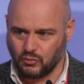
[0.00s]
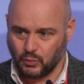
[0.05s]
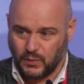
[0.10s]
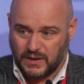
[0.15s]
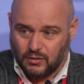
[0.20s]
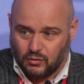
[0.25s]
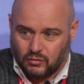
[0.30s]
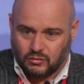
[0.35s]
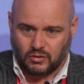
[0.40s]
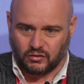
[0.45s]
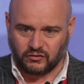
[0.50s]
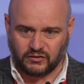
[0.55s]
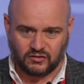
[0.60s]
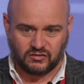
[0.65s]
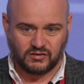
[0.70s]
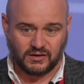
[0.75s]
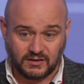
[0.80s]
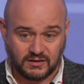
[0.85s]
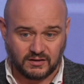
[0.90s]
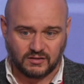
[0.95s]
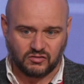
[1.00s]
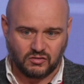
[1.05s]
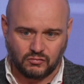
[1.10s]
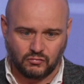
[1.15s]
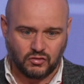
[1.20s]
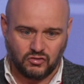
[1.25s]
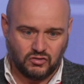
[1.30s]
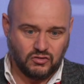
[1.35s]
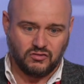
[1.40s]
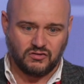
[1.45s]
So we all got excited because it
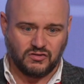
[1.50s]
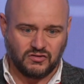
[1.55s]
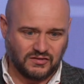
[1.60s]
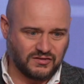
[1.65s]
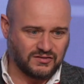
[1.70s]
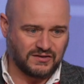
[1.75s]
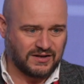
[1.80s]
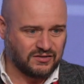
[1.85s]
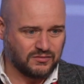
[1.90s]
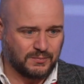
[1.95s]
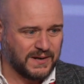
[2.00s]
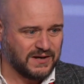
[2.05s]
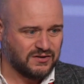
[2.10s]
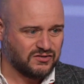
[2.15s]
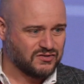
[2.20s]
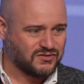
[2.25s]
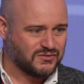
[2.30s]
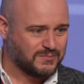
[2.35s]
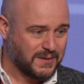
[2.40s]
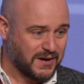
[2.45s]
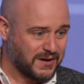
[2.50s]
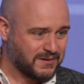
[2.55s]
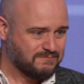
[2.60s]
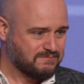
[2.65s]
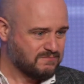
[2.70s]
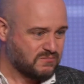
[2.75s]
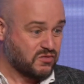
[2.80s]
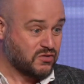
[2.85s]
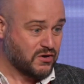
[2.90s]
reduces exacerbations by